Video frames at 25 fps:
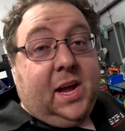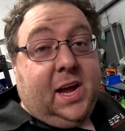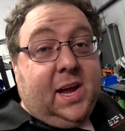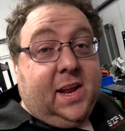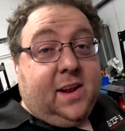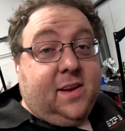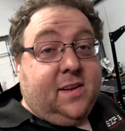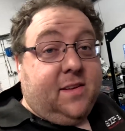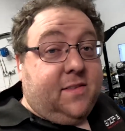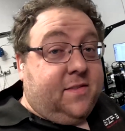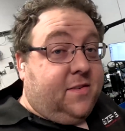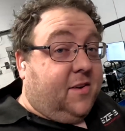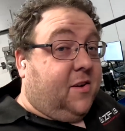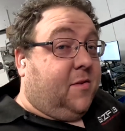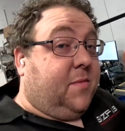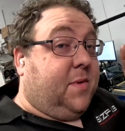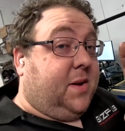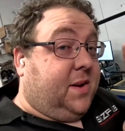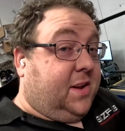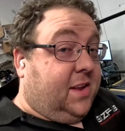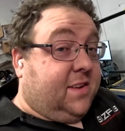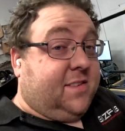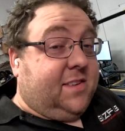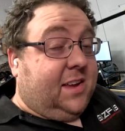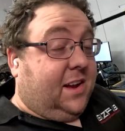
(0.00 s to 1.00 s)
and
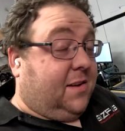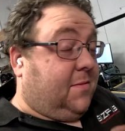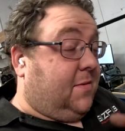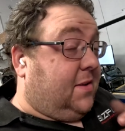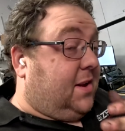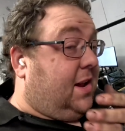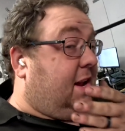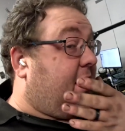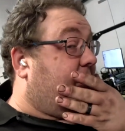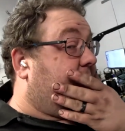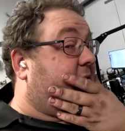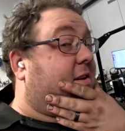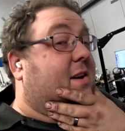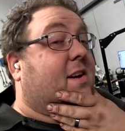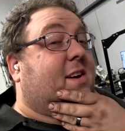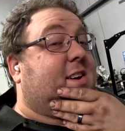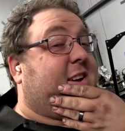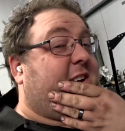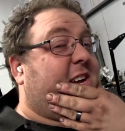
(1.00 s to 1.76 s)
filming this segment now,